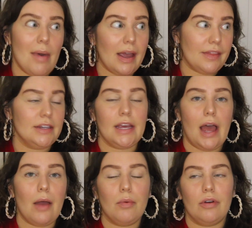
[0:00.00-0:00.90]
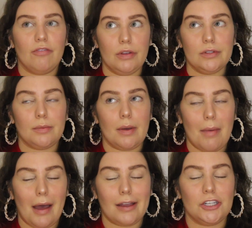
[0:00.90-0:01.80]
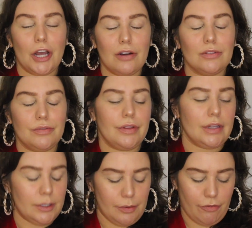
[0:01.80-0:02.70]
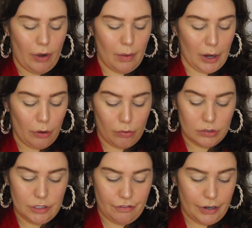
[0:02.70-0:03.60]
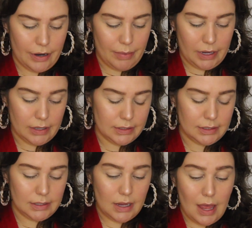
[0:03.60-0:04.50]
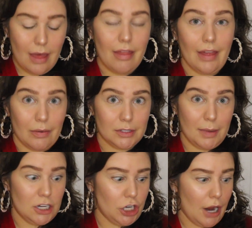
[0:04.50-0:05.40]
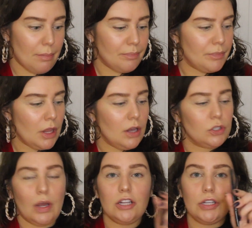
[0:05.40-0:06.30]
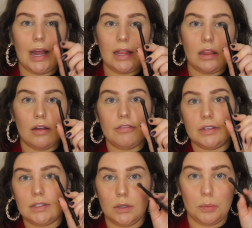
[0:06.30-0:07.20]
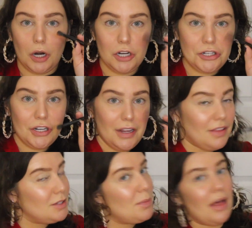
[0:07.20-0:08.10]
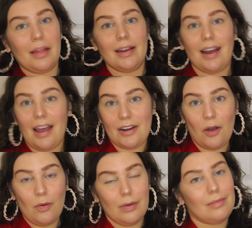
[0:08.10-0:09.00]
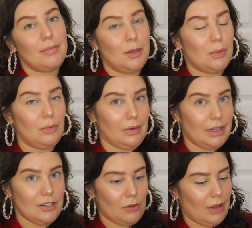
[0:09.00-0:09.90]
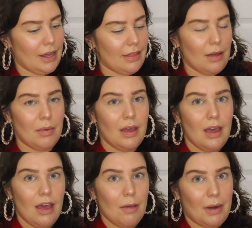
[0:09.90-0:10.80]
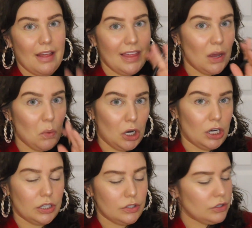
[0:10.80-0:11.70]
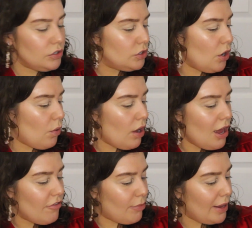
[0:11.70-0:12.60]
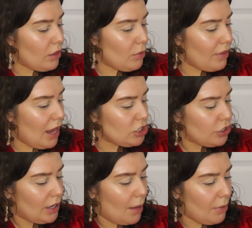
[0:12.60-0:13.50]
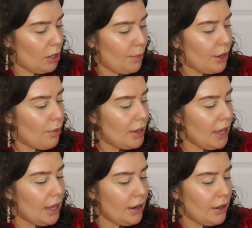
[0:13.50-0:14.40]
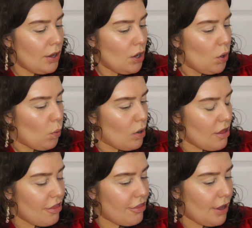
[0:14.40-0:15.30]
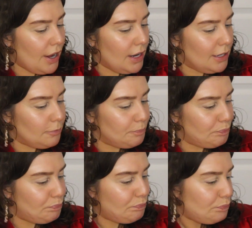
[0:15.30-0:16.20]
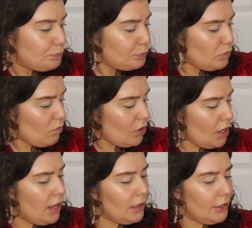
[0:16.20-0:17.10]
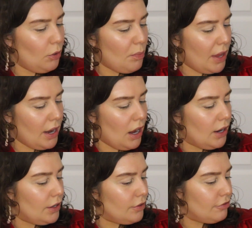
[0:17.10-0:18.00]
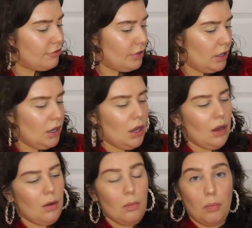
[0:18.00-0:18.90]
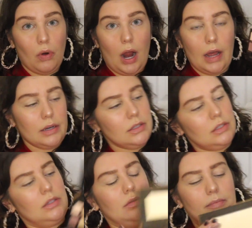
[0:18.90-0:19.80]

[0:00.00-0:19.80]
back in the day, I would have used my MAC shadows for this before I went cruelty free, because that was my jam. So actually, I love this little brush in this palette. I know people really don't like them, but I think it works. So for my lower lash line, I'm going to be going in with a little bit of bronze,